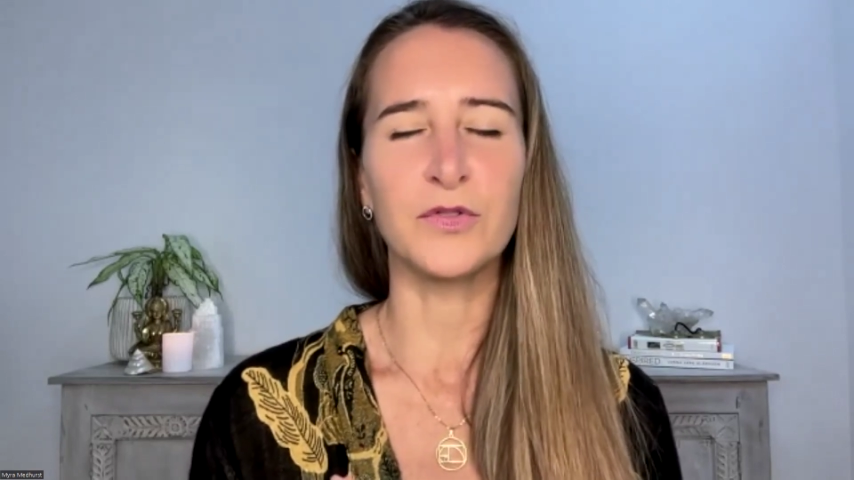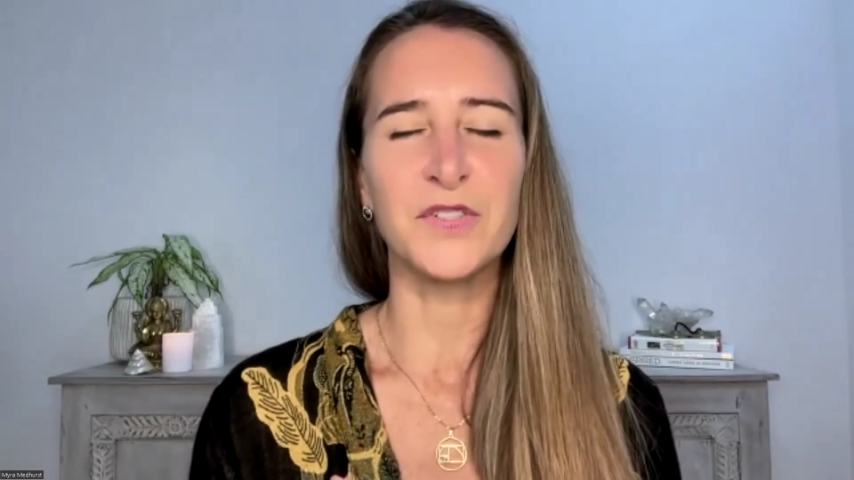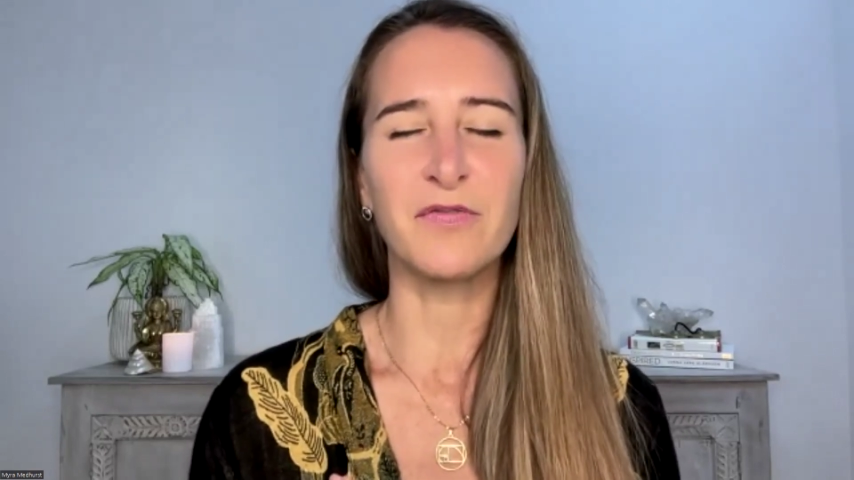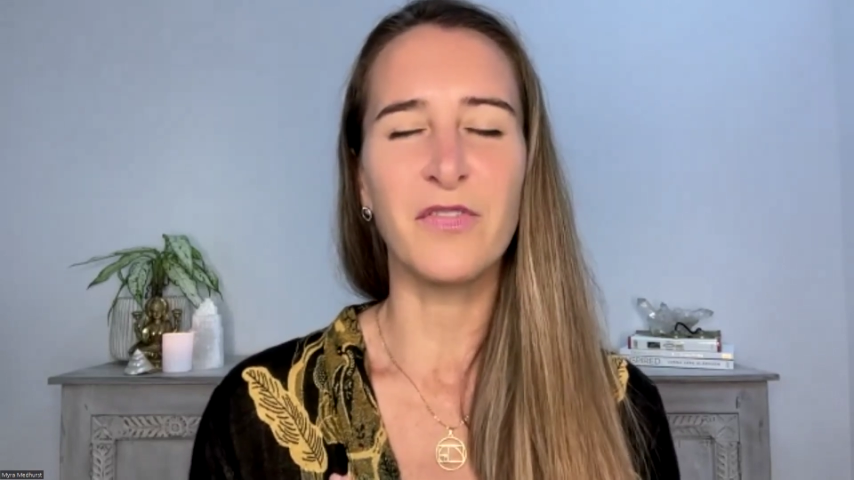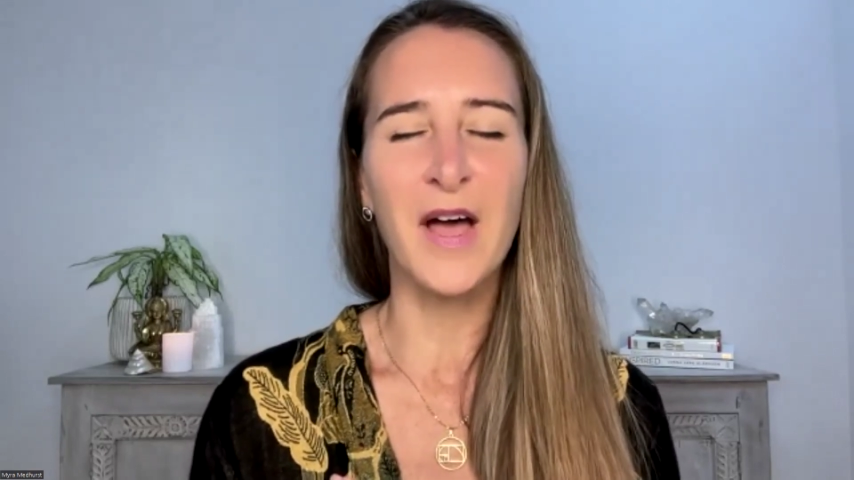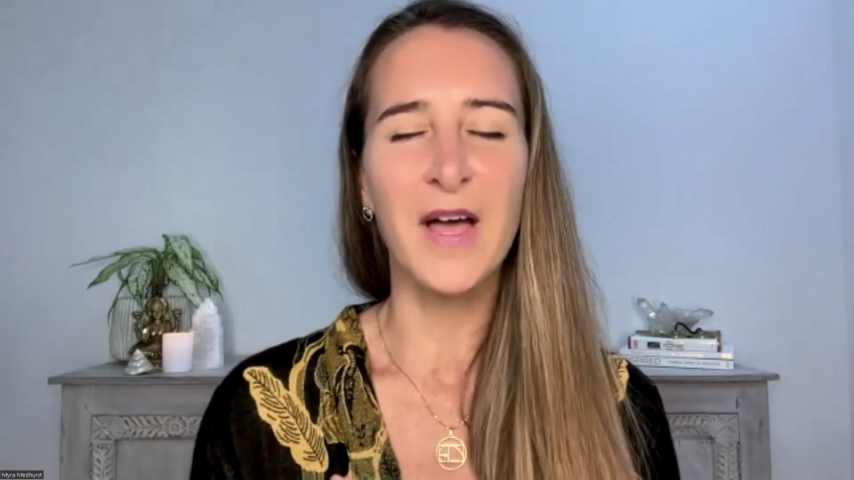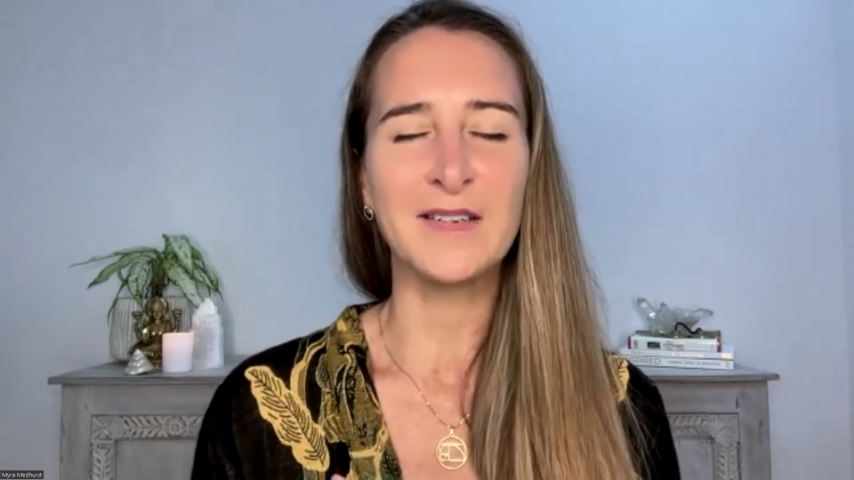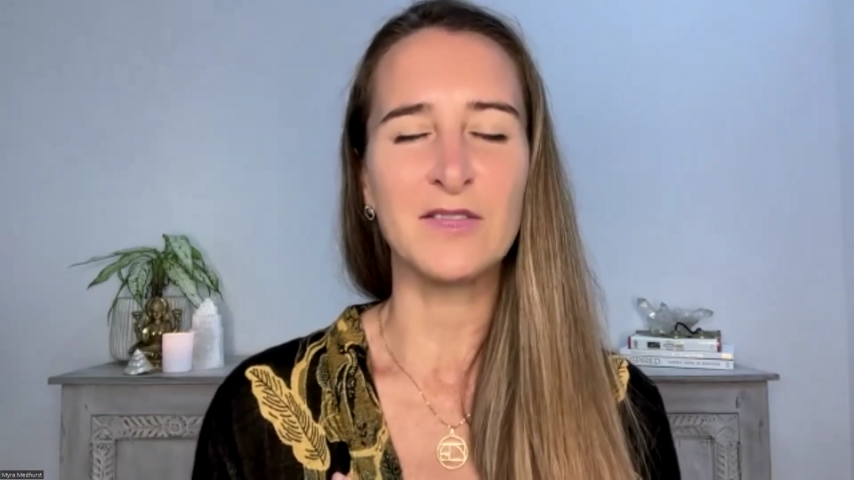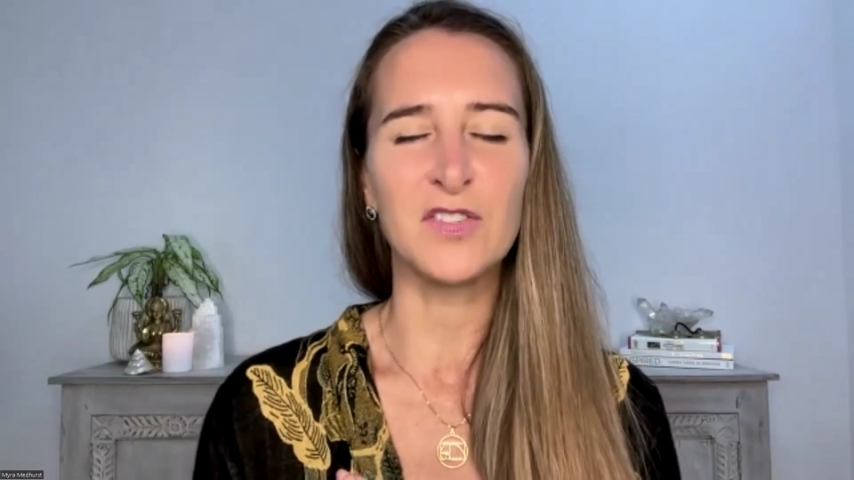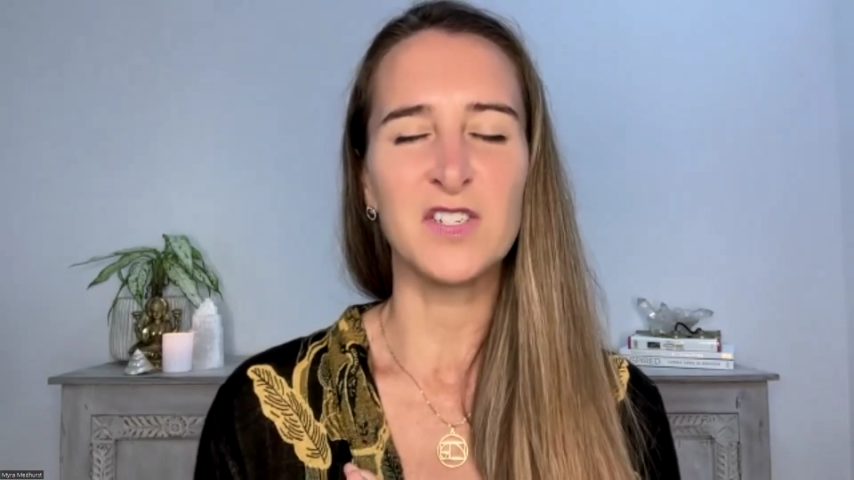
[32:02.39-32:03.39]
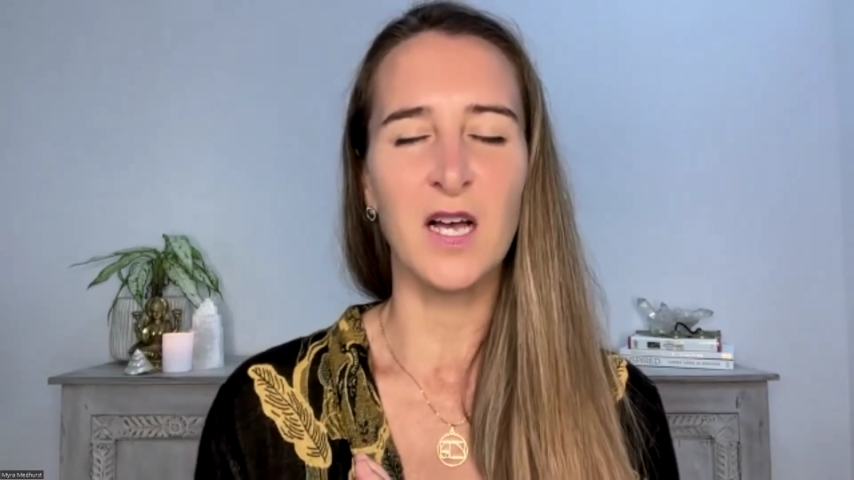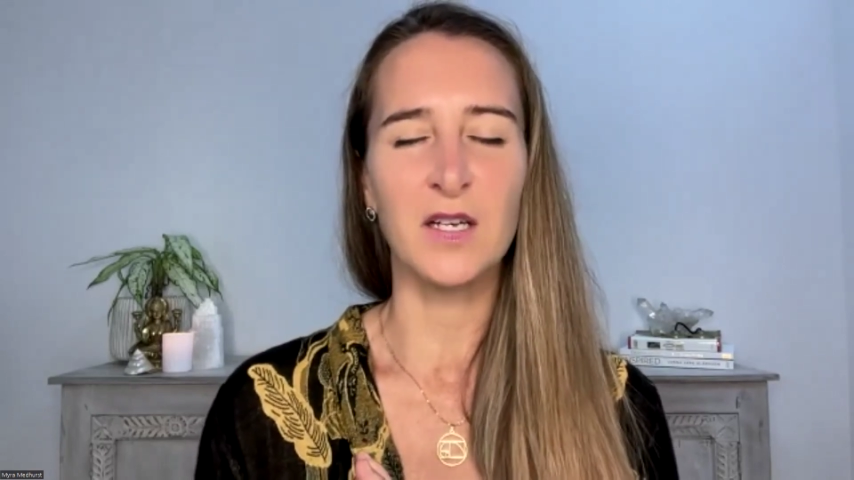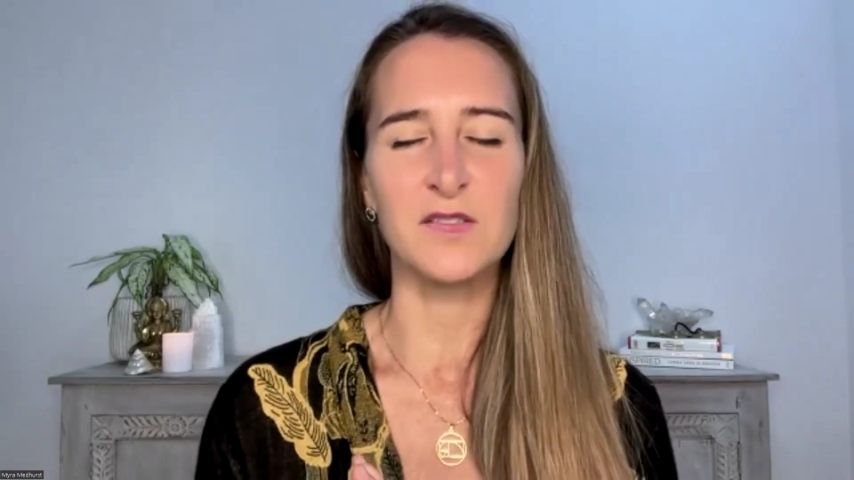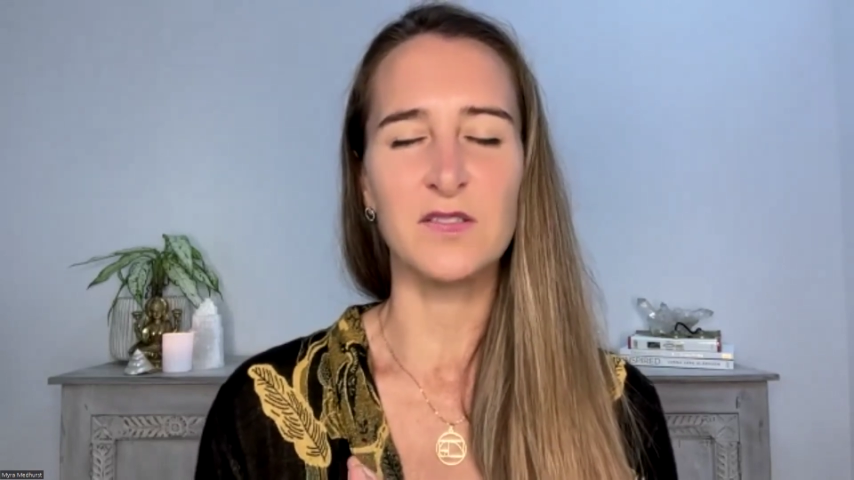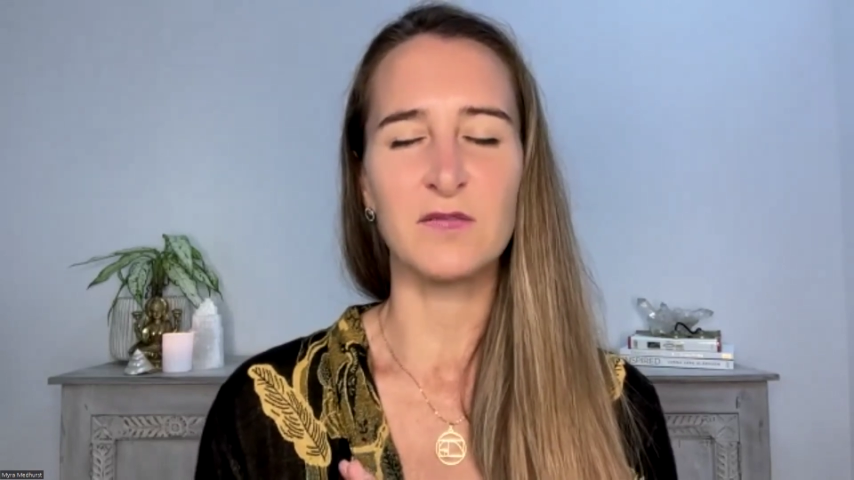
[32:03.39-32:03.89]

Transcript: divine dust